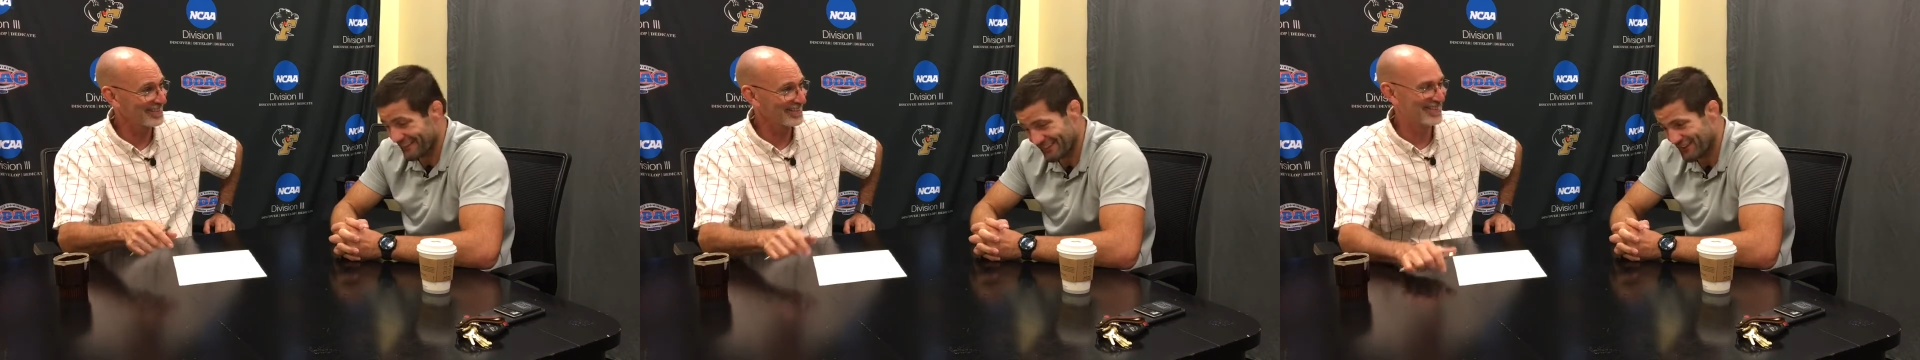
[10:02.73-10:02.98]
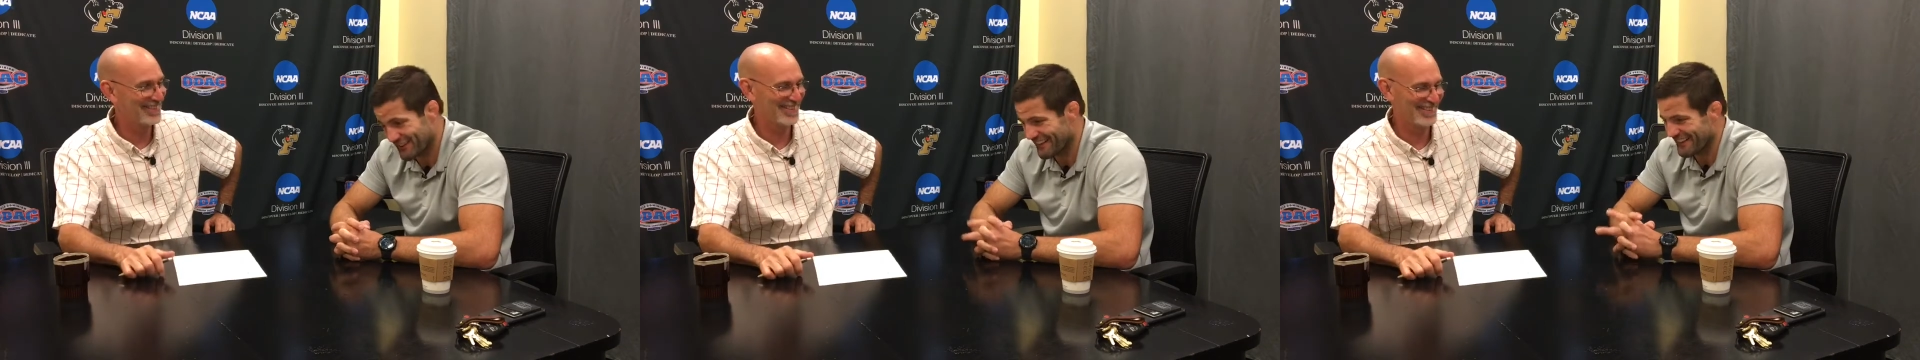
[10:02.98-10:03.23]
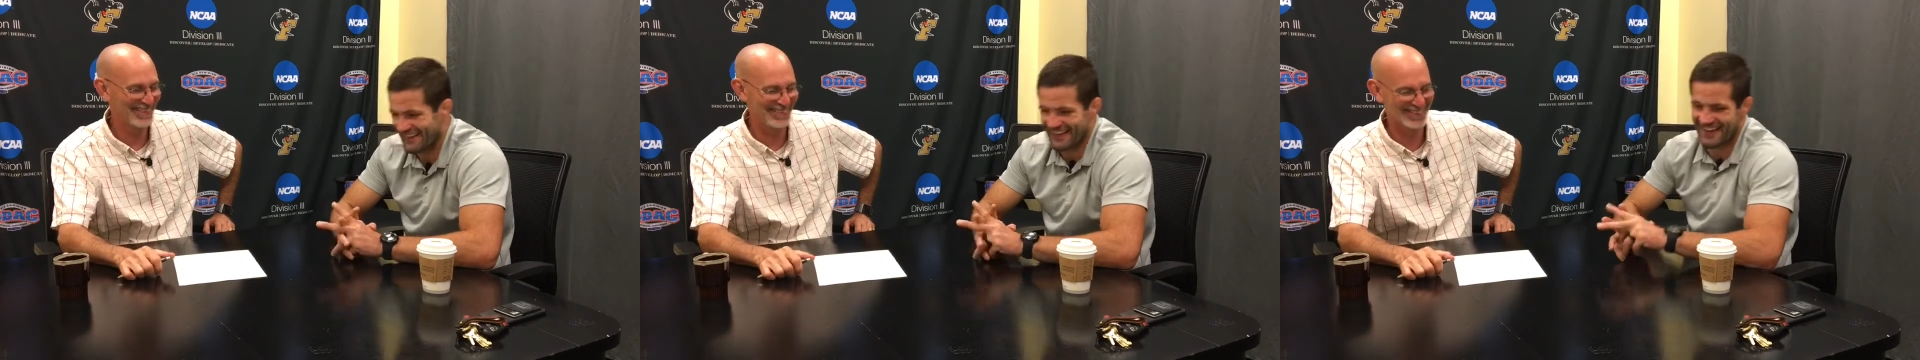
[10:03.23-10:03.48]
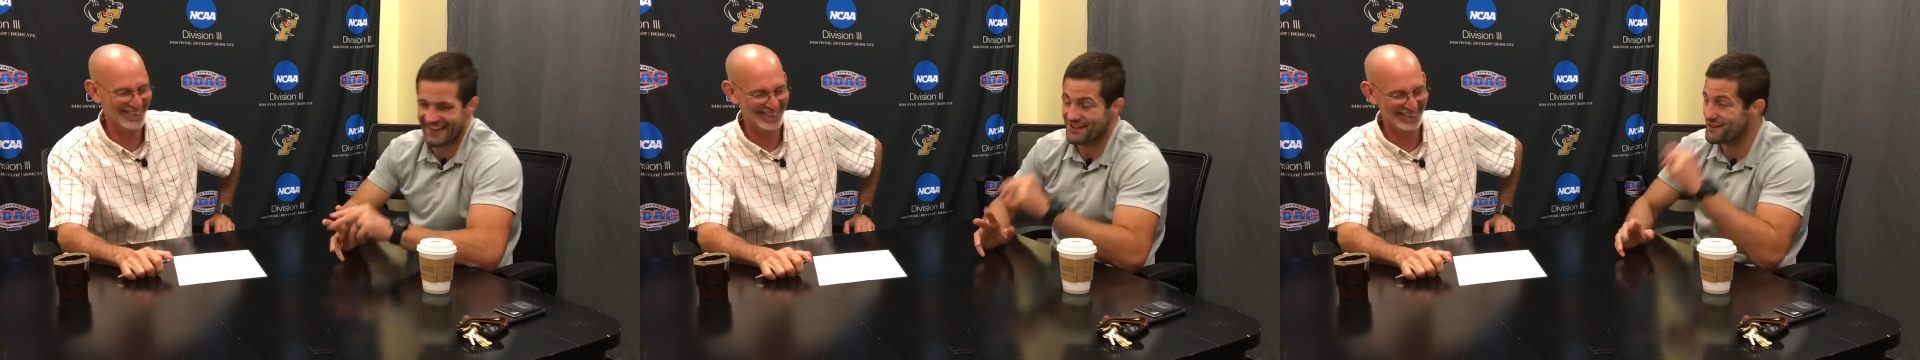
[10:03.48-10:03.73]
Speaker 1: saying?
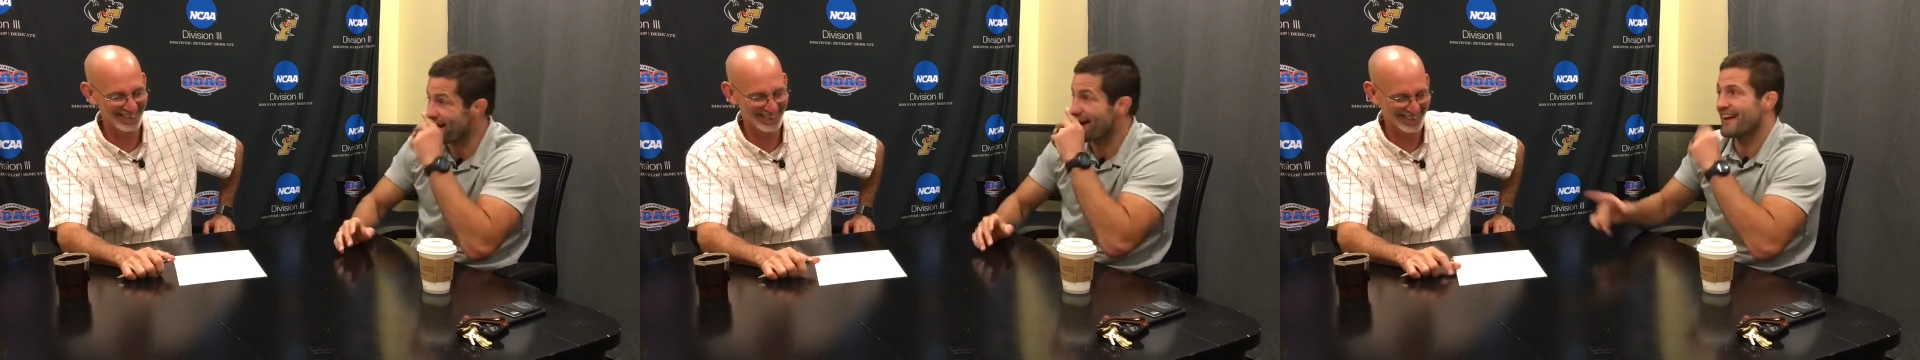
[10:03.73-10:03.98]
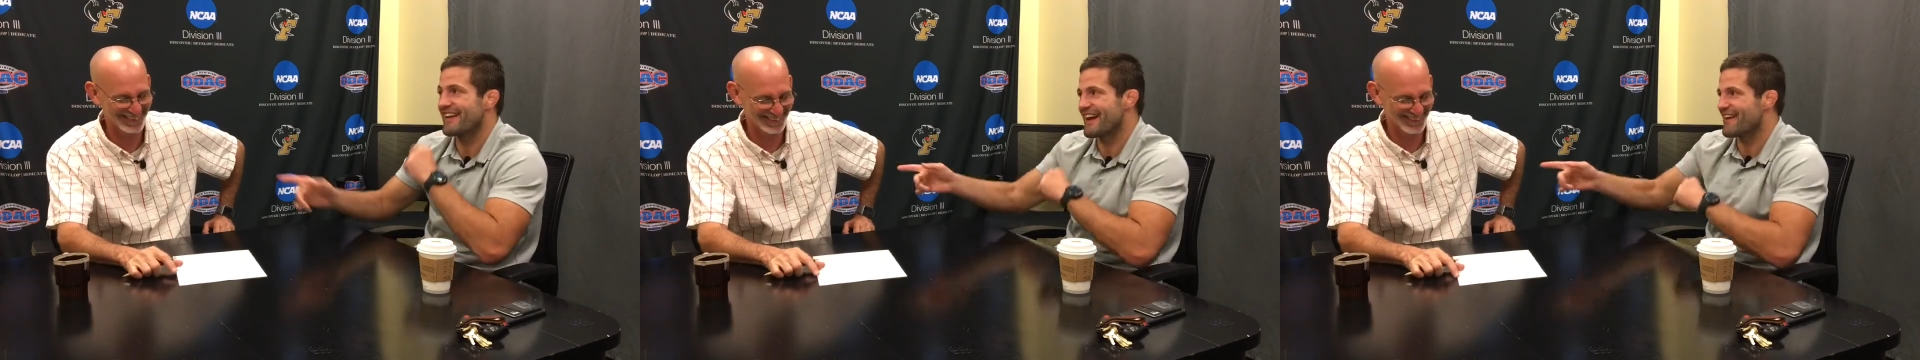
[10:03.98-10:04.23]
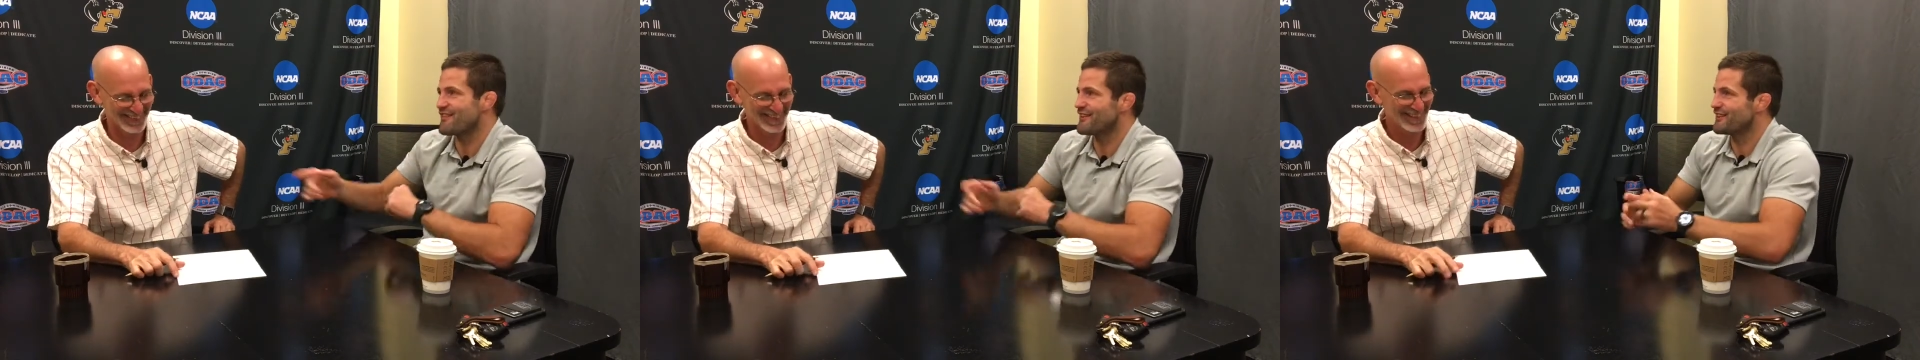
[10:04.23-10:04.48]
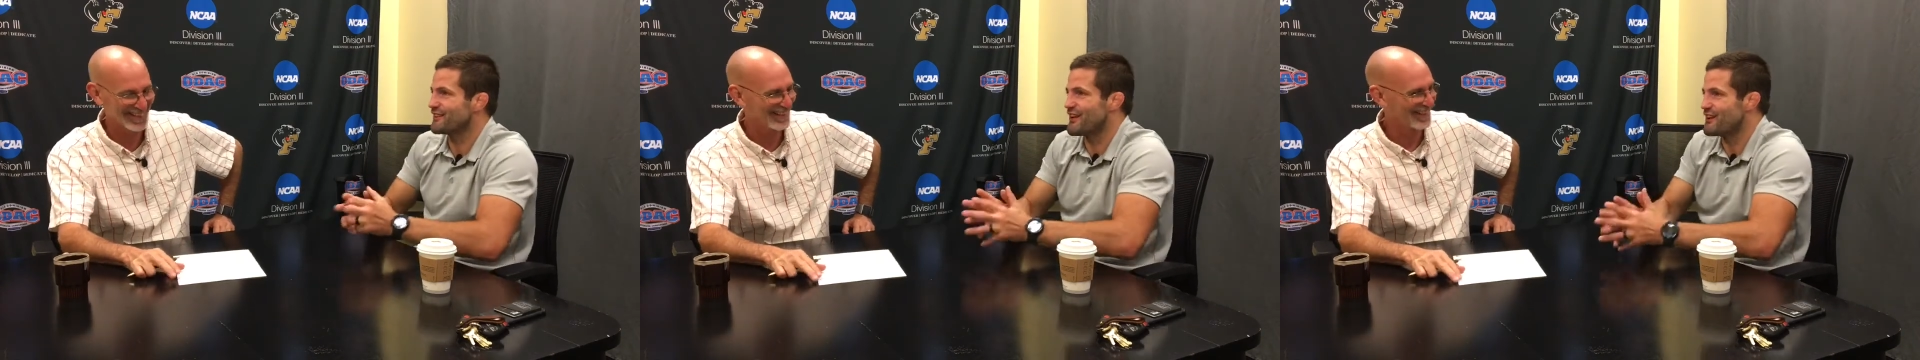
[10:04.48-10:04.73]
Yeah, sure. yeah, I got
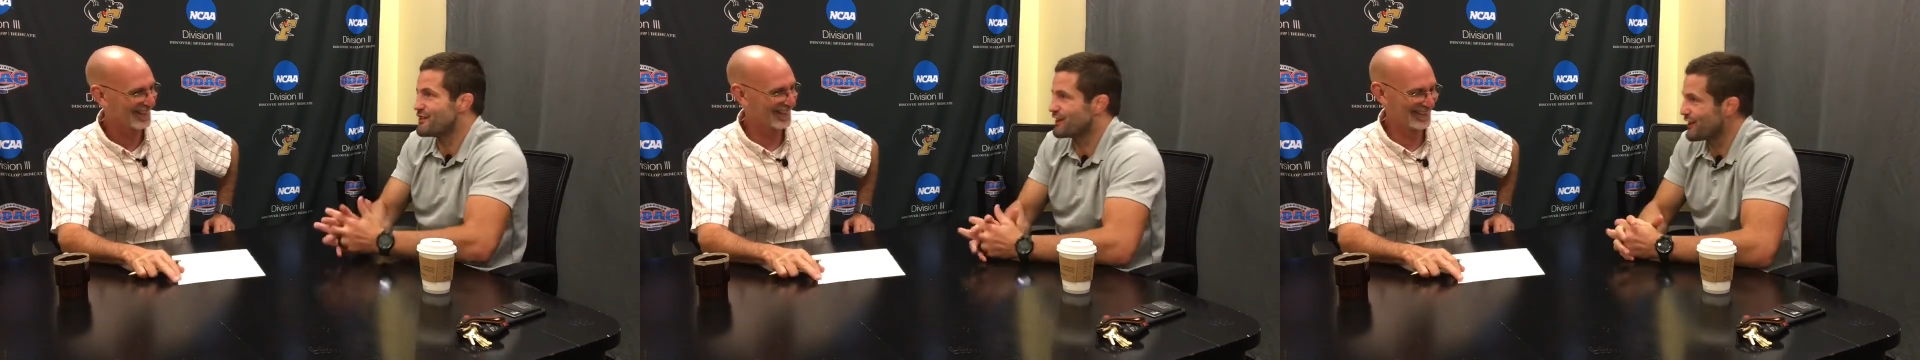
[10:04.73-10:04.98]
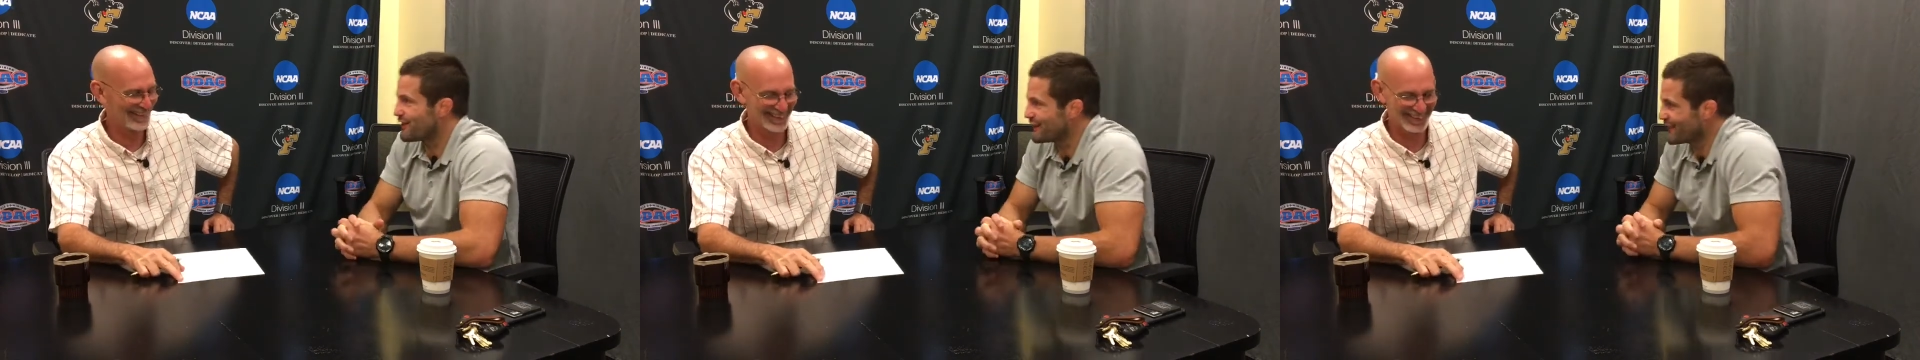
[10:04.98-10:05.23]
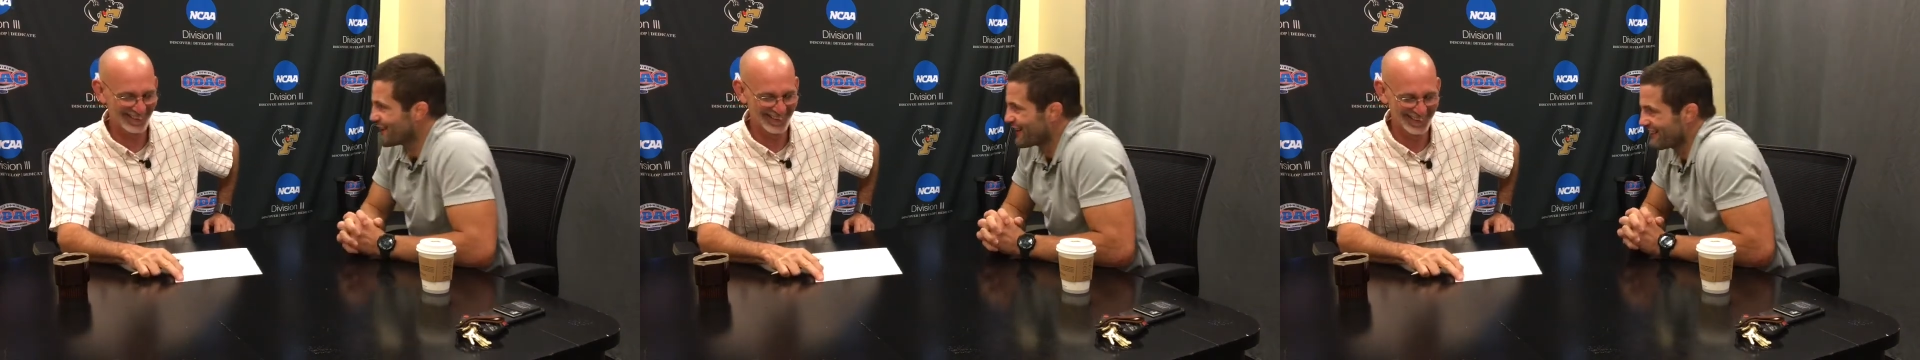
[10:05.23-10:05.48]
a USA wrestling card,